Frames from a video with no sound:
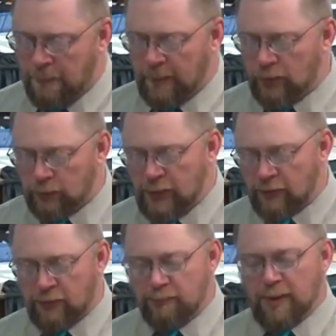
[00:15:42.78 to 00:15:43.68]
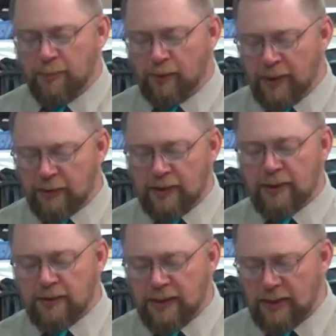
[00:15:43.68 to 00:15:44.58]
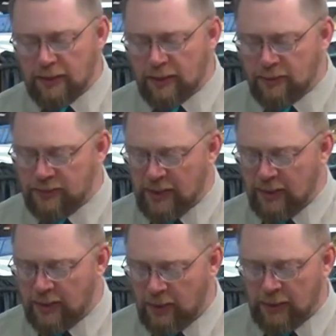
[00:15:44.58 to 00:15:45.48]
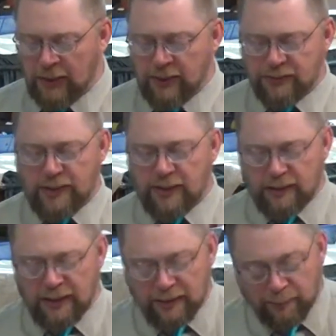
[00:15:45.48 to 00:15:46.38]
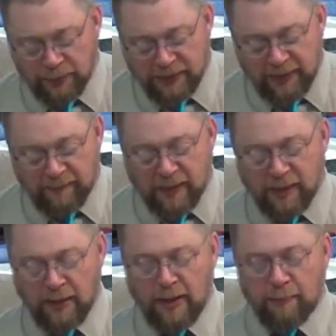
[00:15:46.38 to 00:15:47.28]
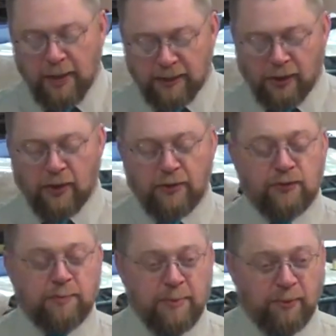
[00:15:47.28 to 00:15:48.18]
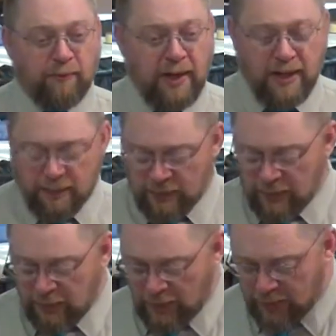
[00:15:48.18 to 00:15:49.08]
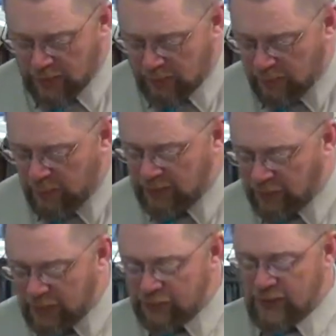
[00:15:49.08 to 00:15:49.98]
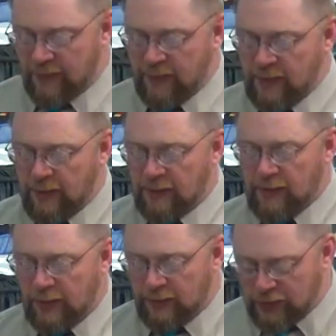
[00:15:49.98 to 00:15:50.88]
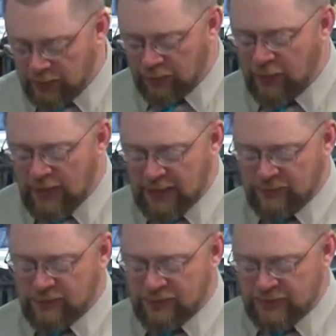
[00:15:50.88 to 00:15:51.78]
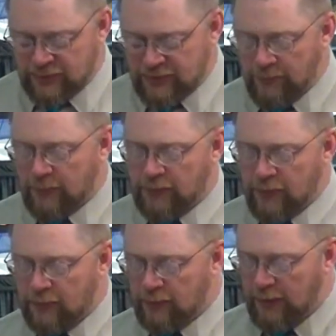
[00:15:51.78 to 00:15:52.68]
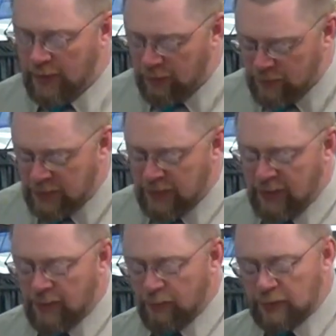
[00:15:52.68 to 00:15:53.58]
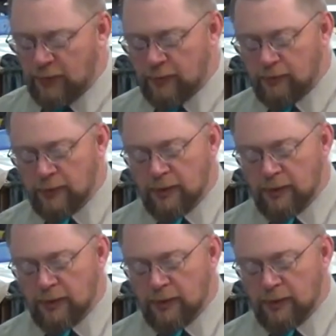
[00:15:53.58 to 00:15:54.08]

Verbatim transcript: Go tell this people, hear ye indeed and understand not, see indeed and perceive not, make the heart of this people fat. Uh, make their ears heavy, shut their eyes, lest they see with their ears, hear with their